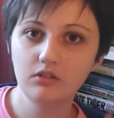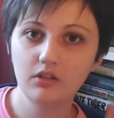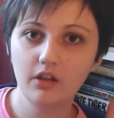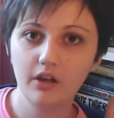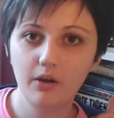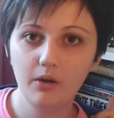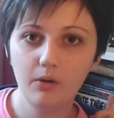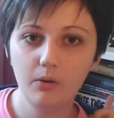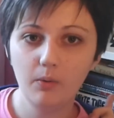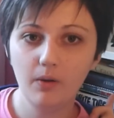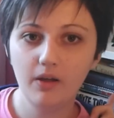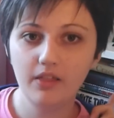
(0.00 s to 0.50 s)

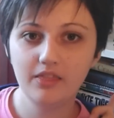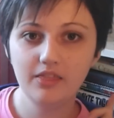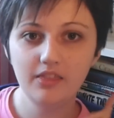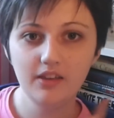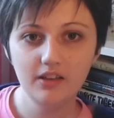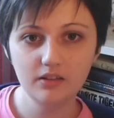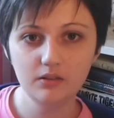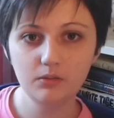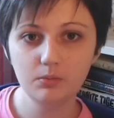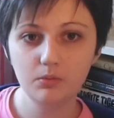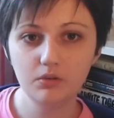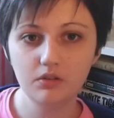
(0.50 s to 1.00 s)
so
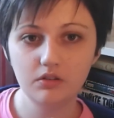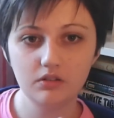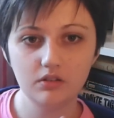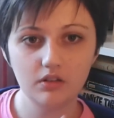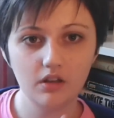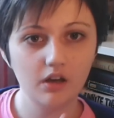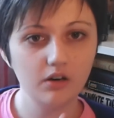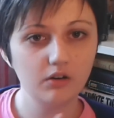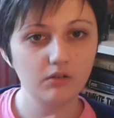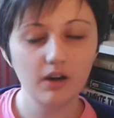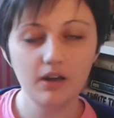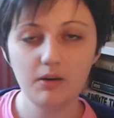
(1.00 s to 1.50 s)
this was
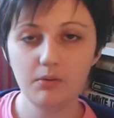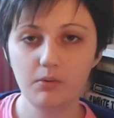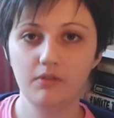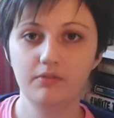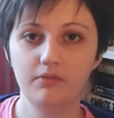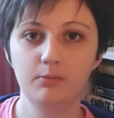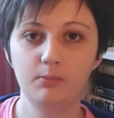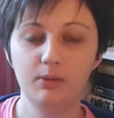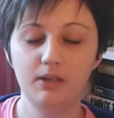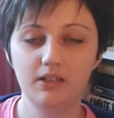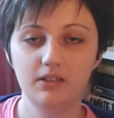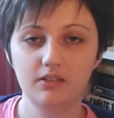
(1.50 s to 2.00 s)
a great one
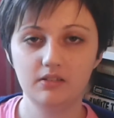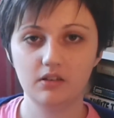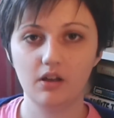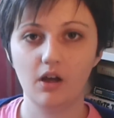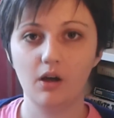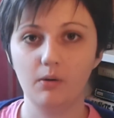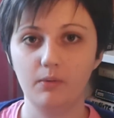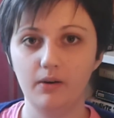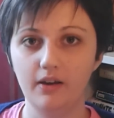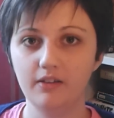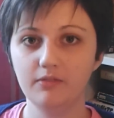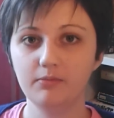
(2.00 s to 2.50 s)
for me to
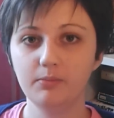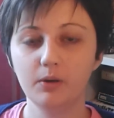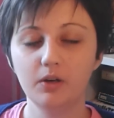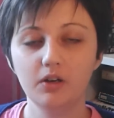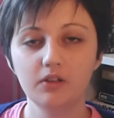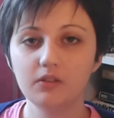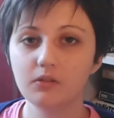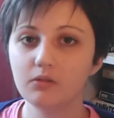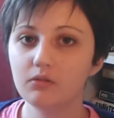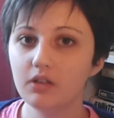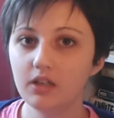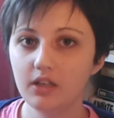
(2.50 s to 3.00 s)
start with
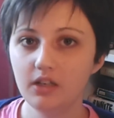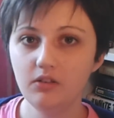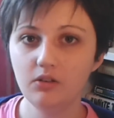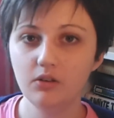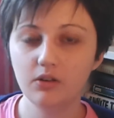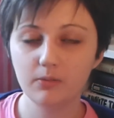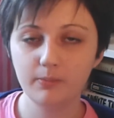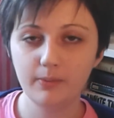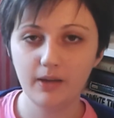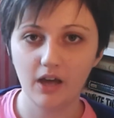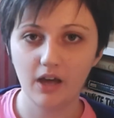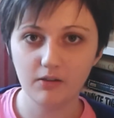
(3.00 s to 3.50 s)
because it really
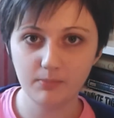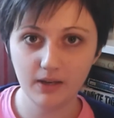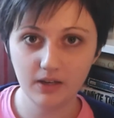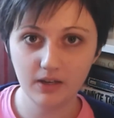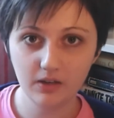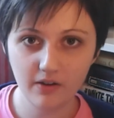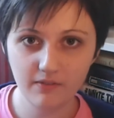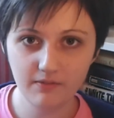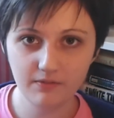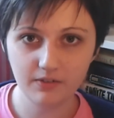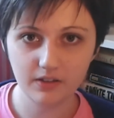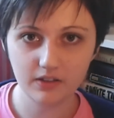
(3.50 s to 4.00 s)
took me out of my
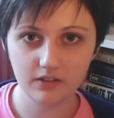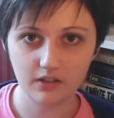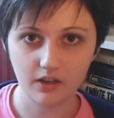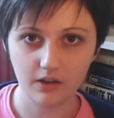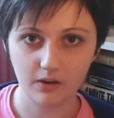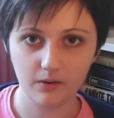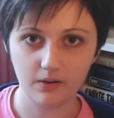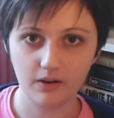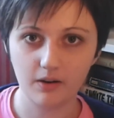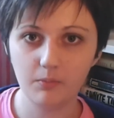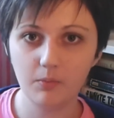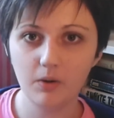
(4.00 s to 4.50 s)
comfort
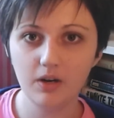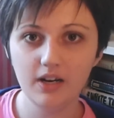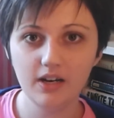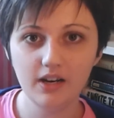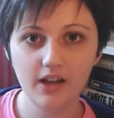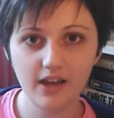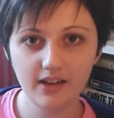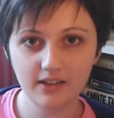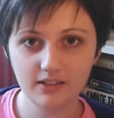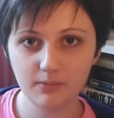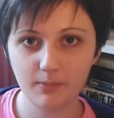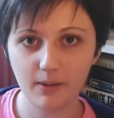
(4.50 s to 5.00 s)
zone. And what I
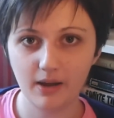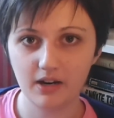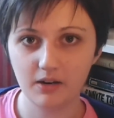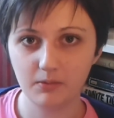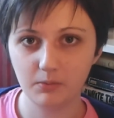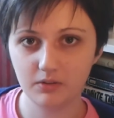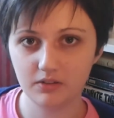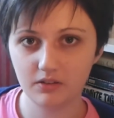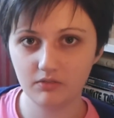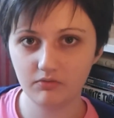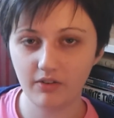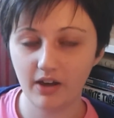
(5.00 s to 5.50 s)
liked about
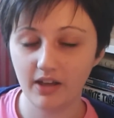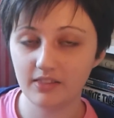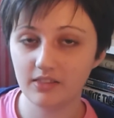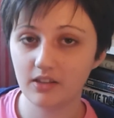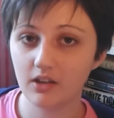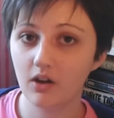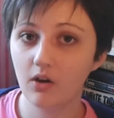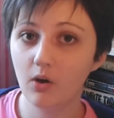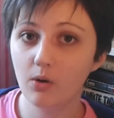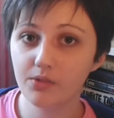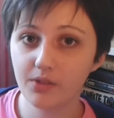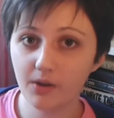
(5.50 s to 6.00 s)
it was the fact
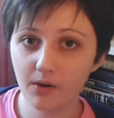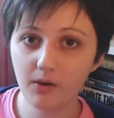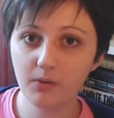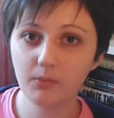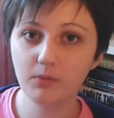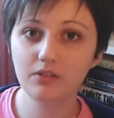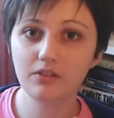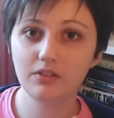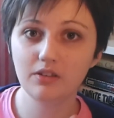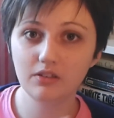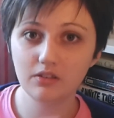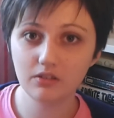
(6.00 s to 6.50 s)
that although it
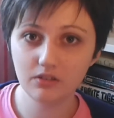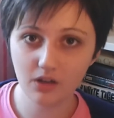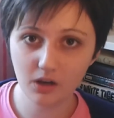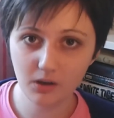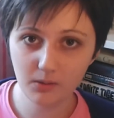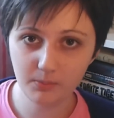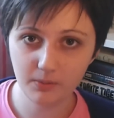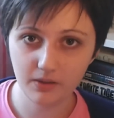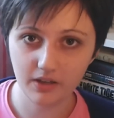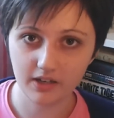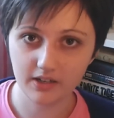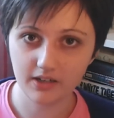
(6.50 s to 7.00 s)
was
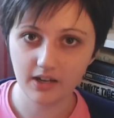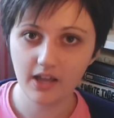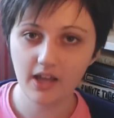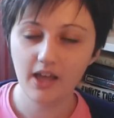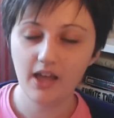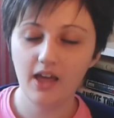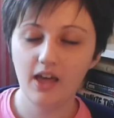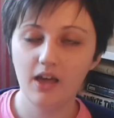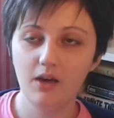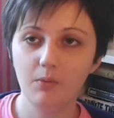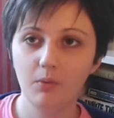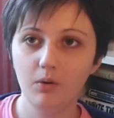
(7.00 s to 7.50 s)
dystopian,
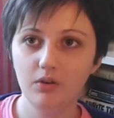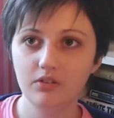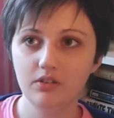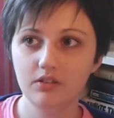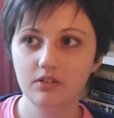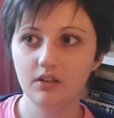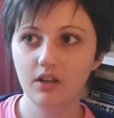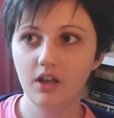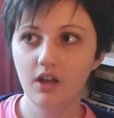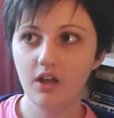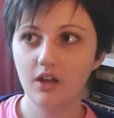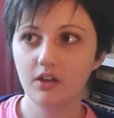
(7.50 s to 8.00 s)
it
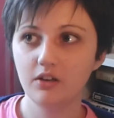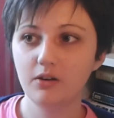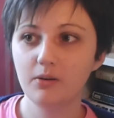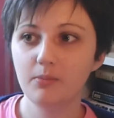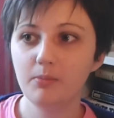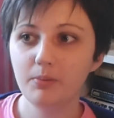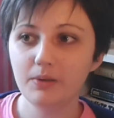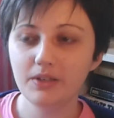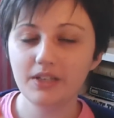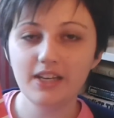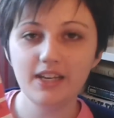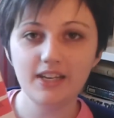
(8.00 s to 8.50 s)
wasn't
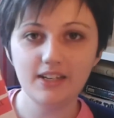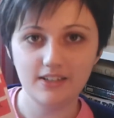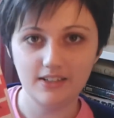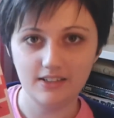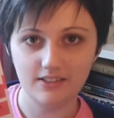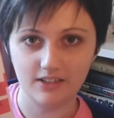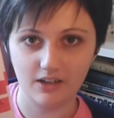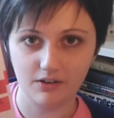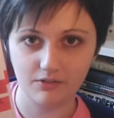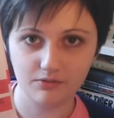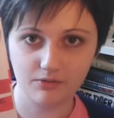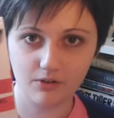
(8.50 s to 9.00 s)
completely
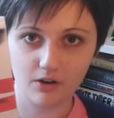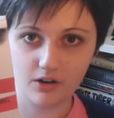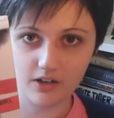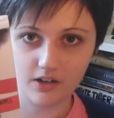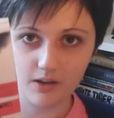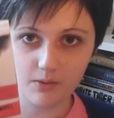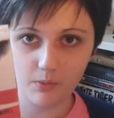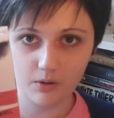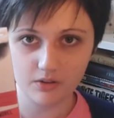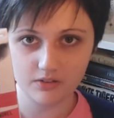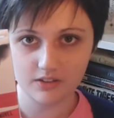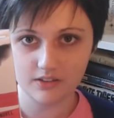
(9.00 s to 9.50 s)
different.
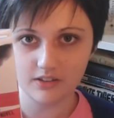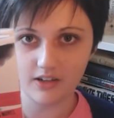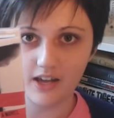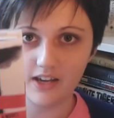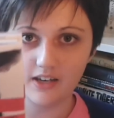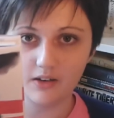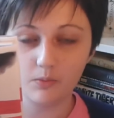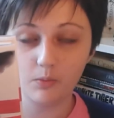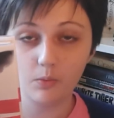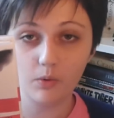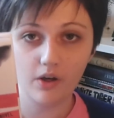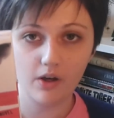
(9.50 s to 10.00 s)
It wasn't
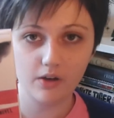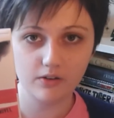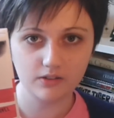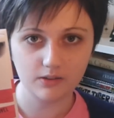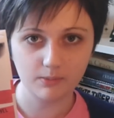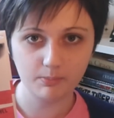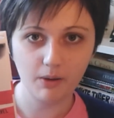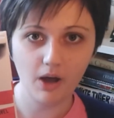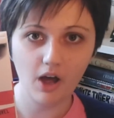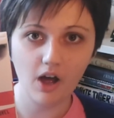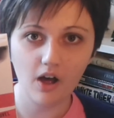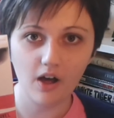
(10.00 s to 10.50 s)
like worlds
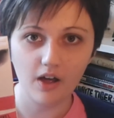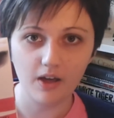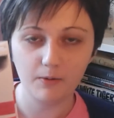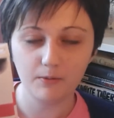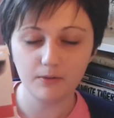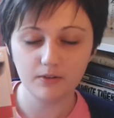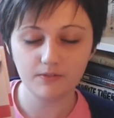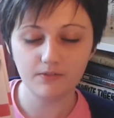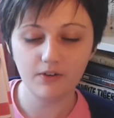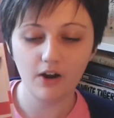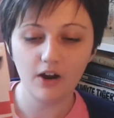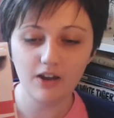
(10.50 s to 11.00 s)
apart. It
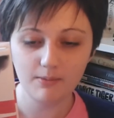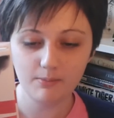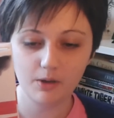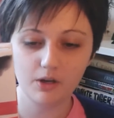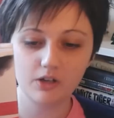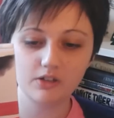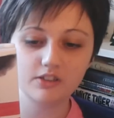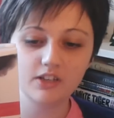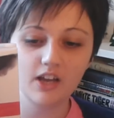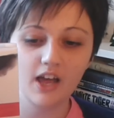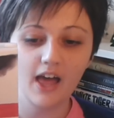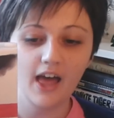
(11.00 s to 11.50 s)
was very
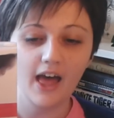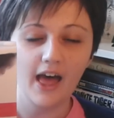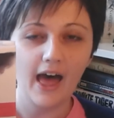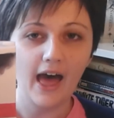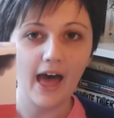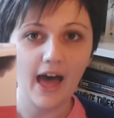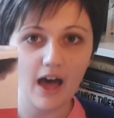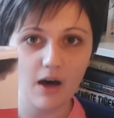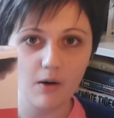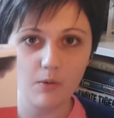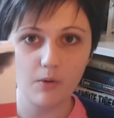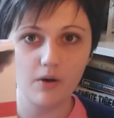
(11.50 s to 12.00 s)
much
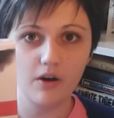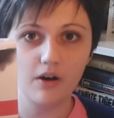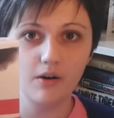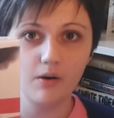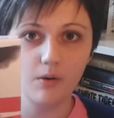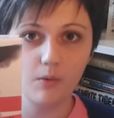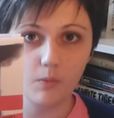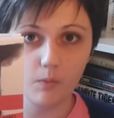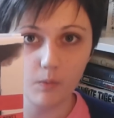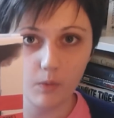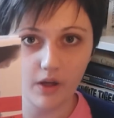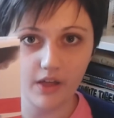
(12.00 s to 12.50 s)
our
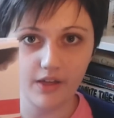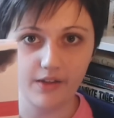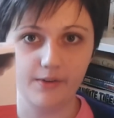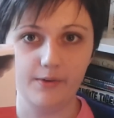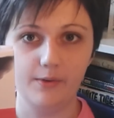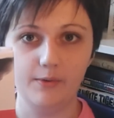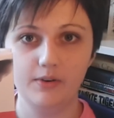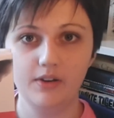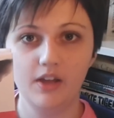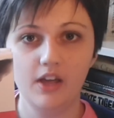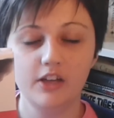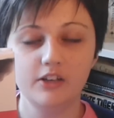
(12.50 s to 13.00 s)

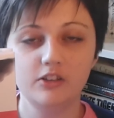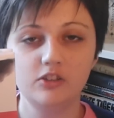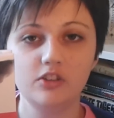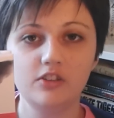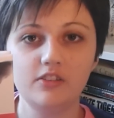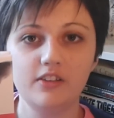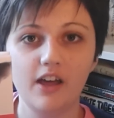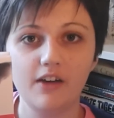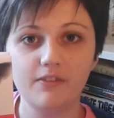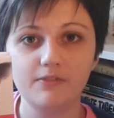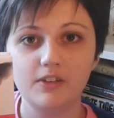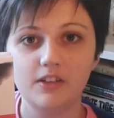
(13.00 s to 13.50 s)
world
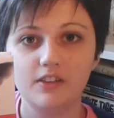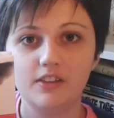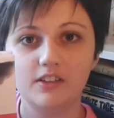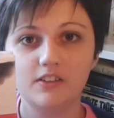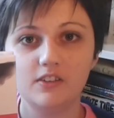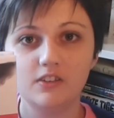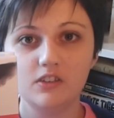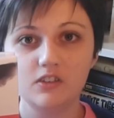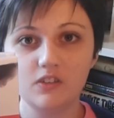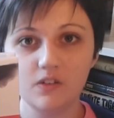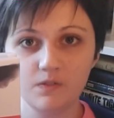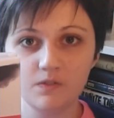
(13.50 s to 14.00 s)
just after
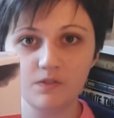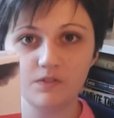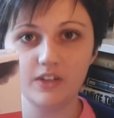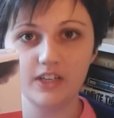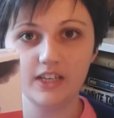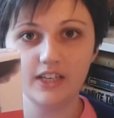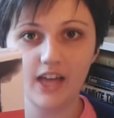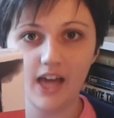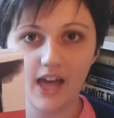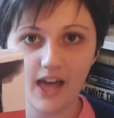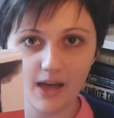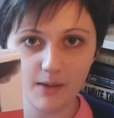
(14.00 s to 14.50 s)
this
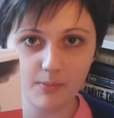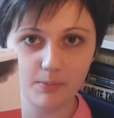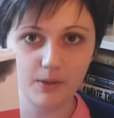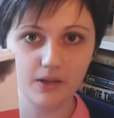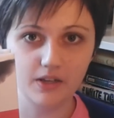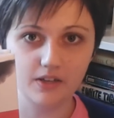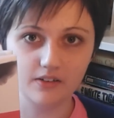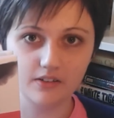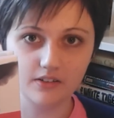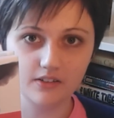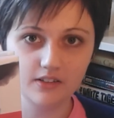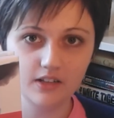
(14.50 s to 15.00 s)
something
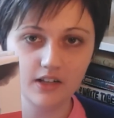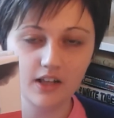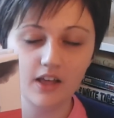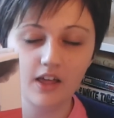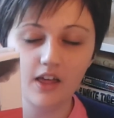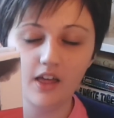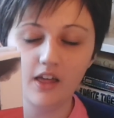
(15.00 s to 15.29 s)
happened